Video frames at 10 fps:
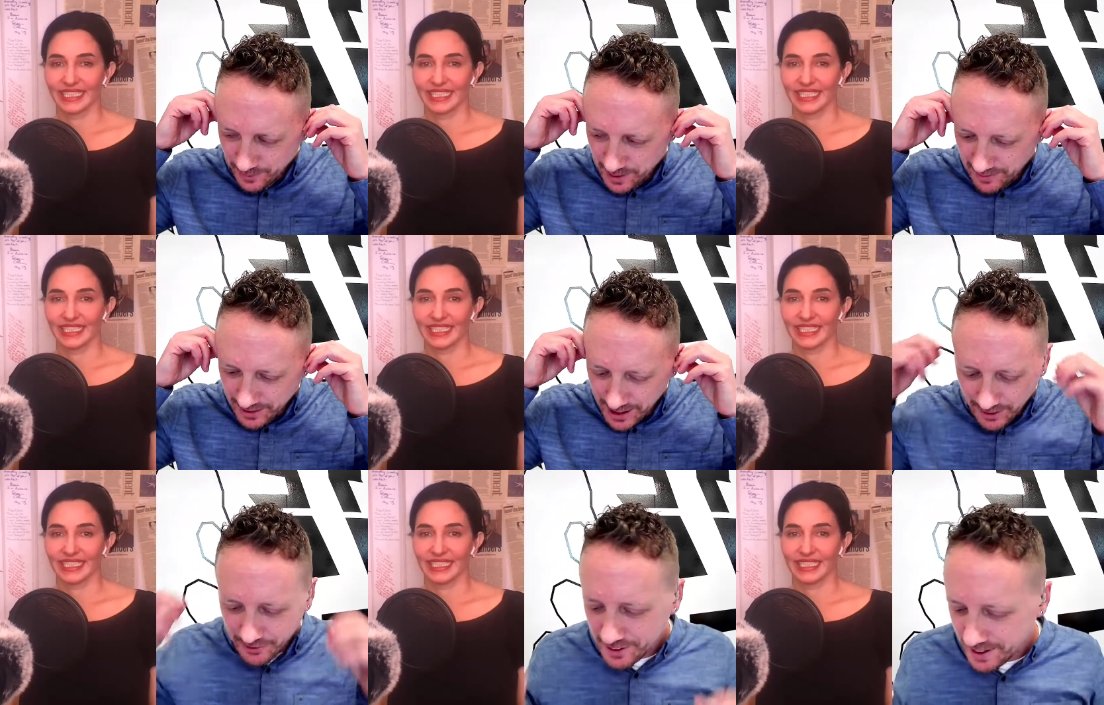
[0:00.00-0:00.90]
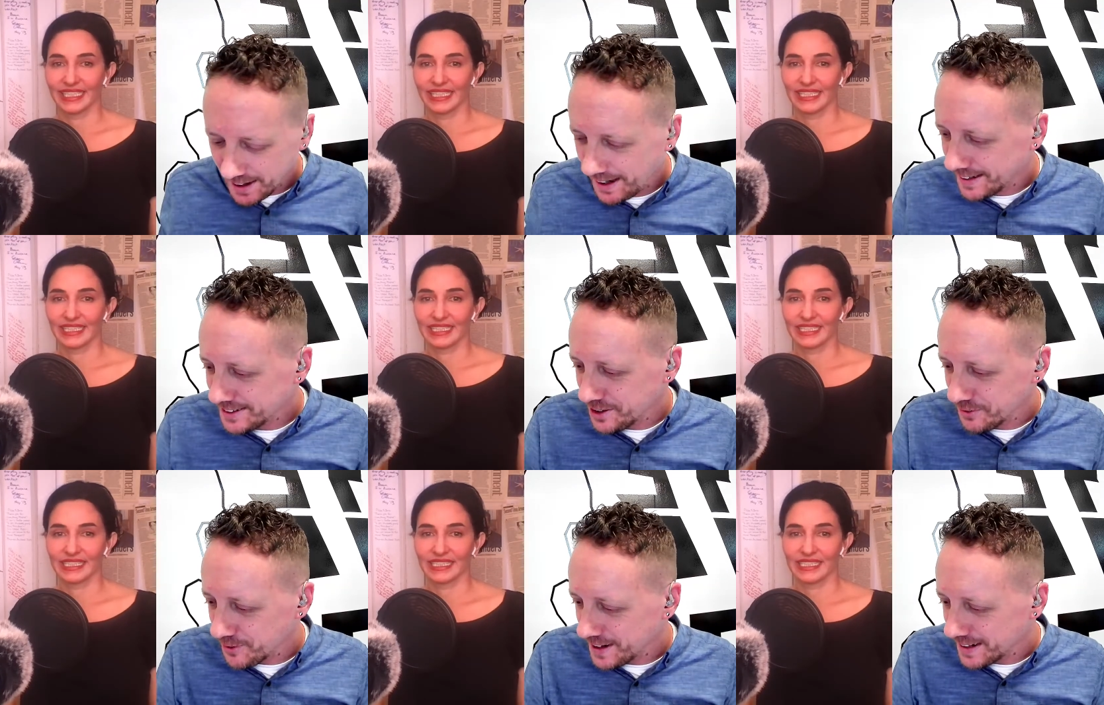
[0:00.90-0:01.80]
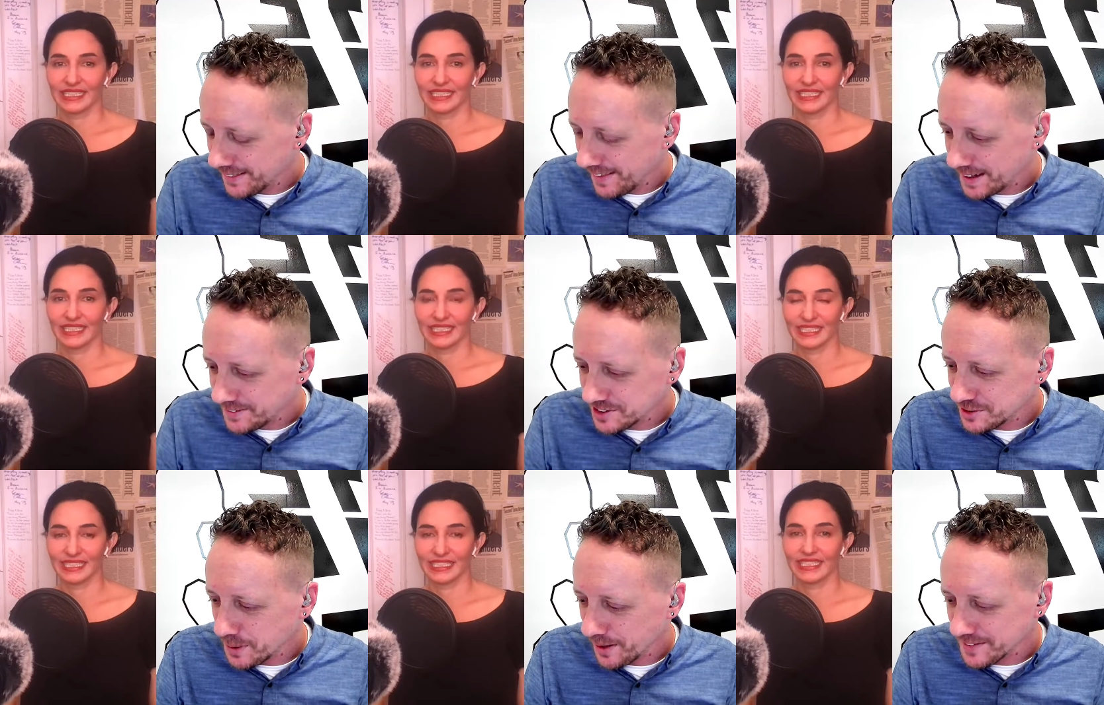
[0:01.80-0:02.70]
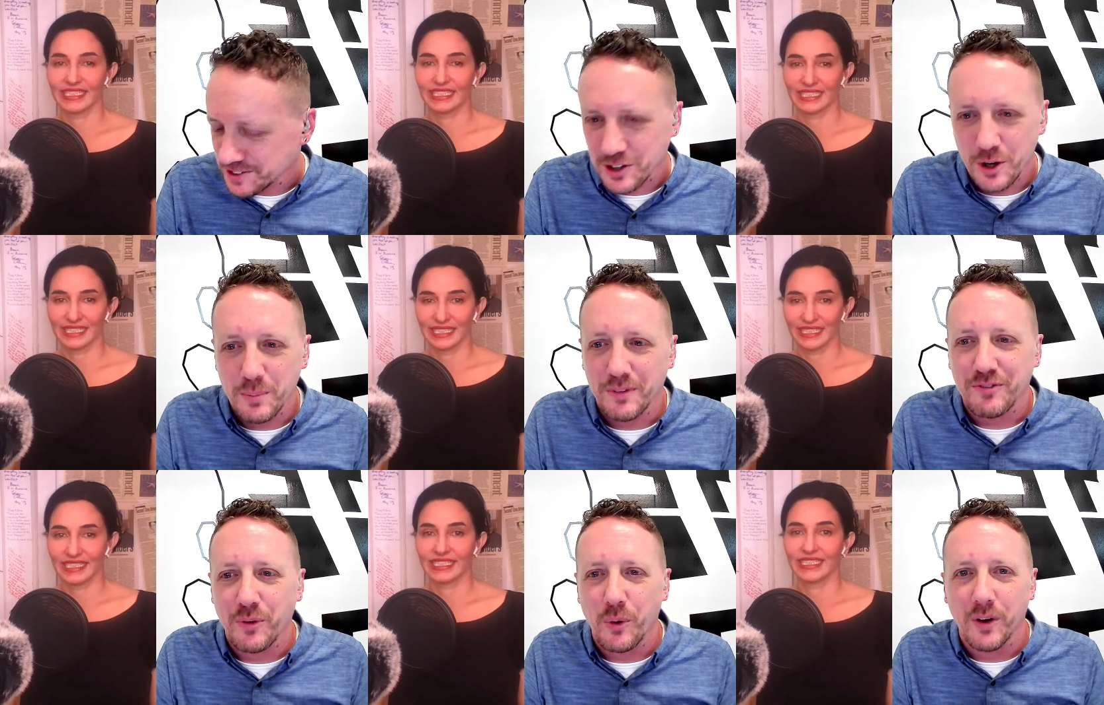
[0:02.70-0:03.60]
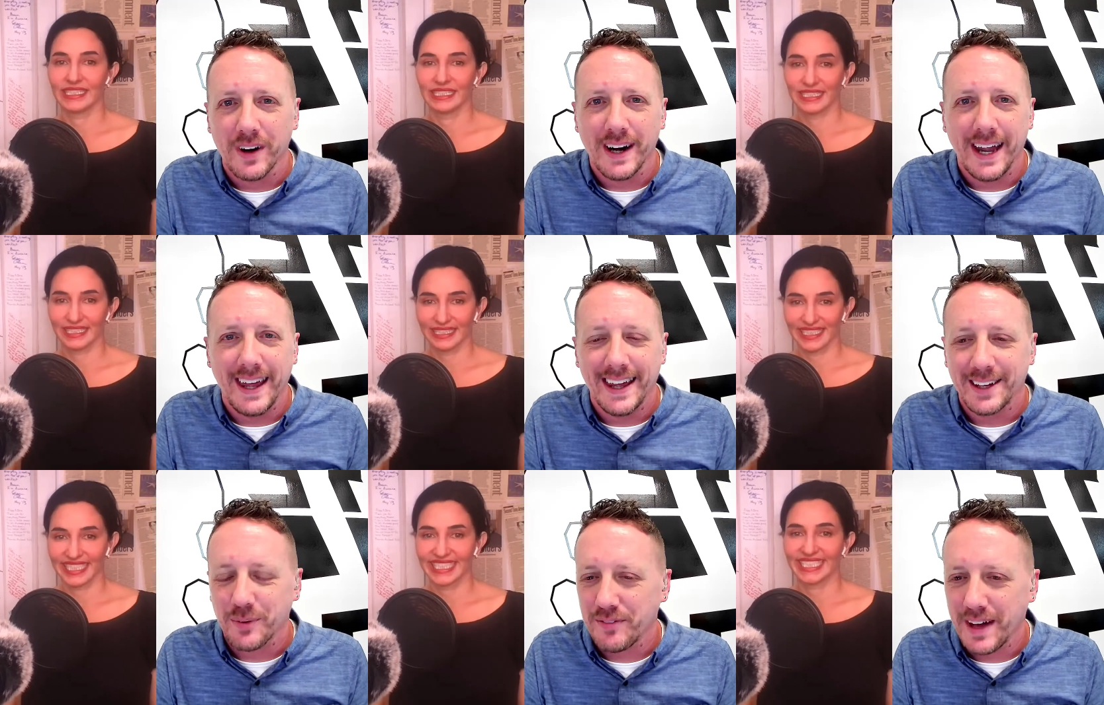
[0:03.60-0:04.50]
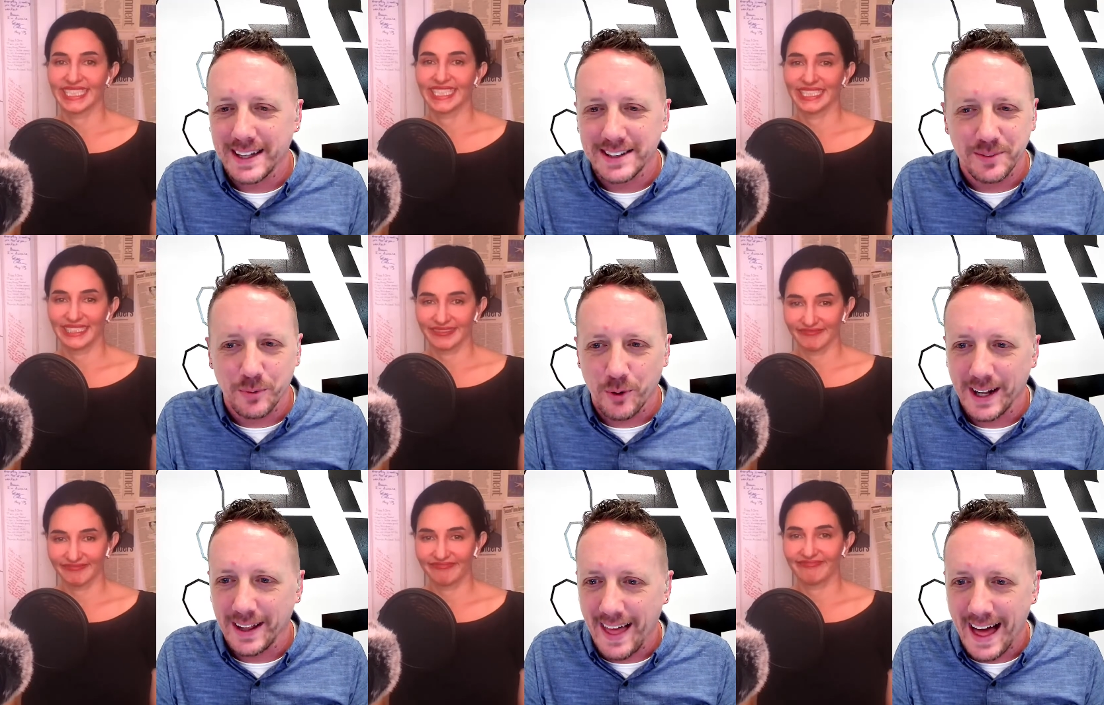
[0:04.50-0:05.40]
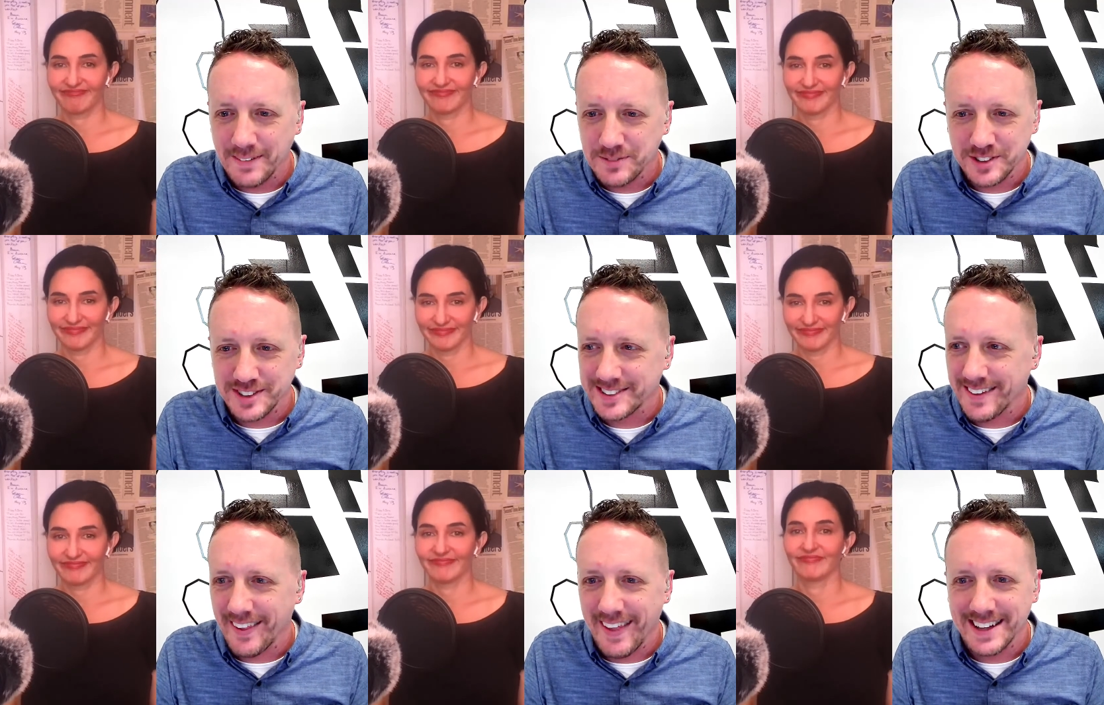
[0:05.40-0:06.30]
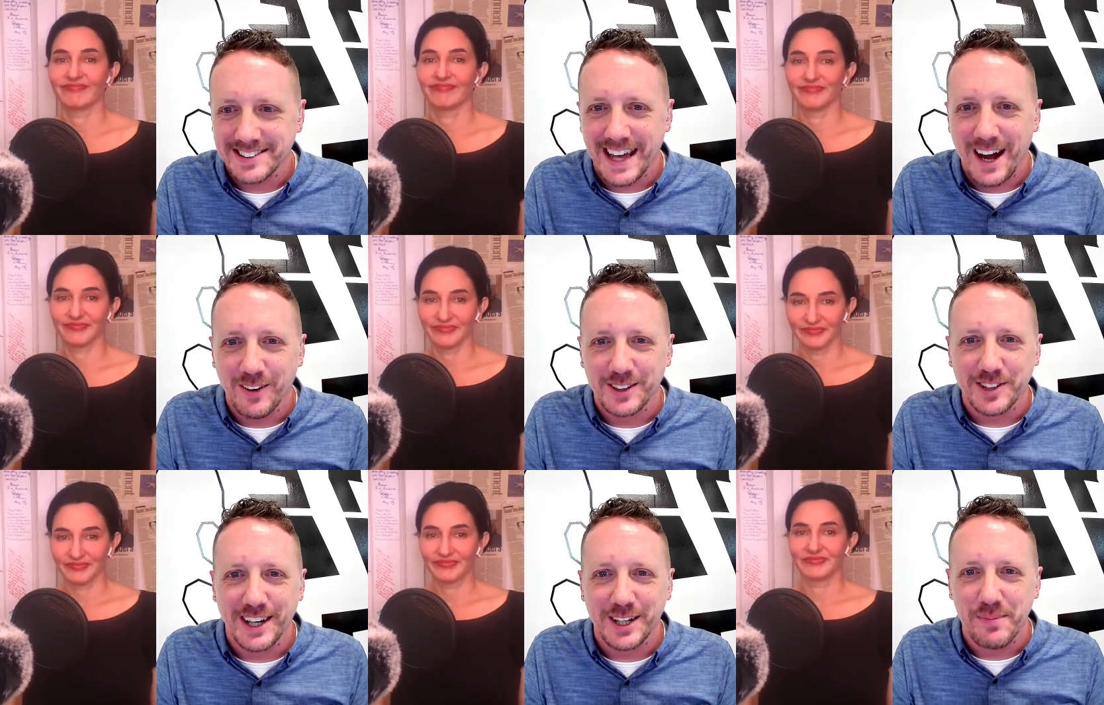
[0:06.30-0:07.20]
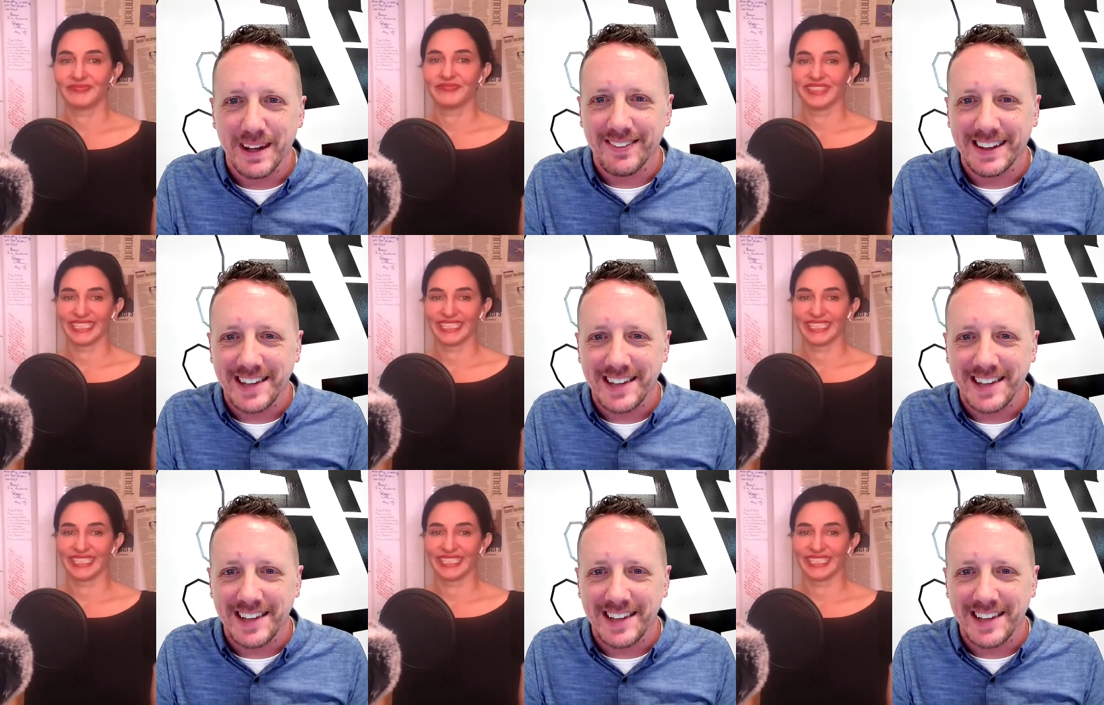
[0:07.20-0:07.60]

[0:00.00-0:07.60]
Speaker 1: We have another uh, dear friend in life. She's been on the show before, and we've had some great laughs just in the last hour trying to make things